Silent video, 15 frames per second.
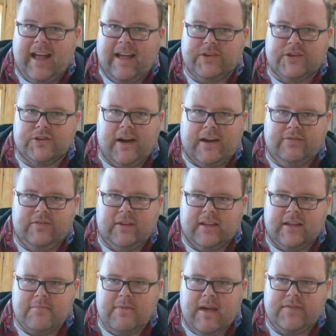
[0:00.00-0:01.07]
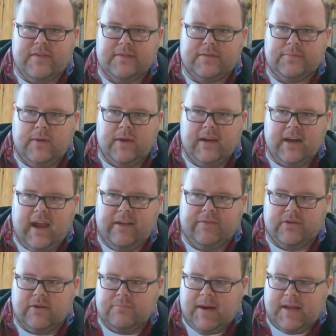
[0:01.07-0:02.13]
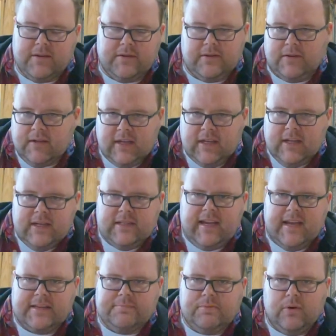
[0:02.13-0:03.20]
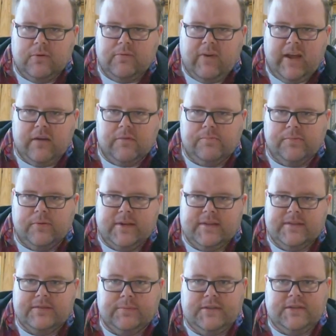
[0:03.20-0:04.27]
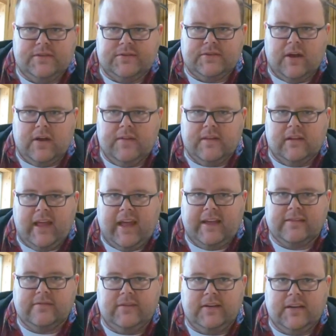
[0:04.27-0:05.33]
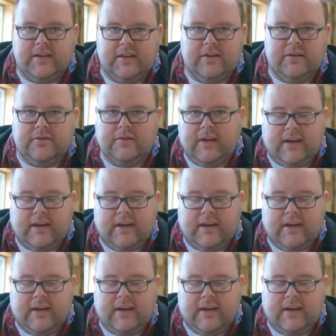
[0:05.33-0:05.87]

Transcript: I have a great feeling about this one after my little test profile prints, which you saw in the last video.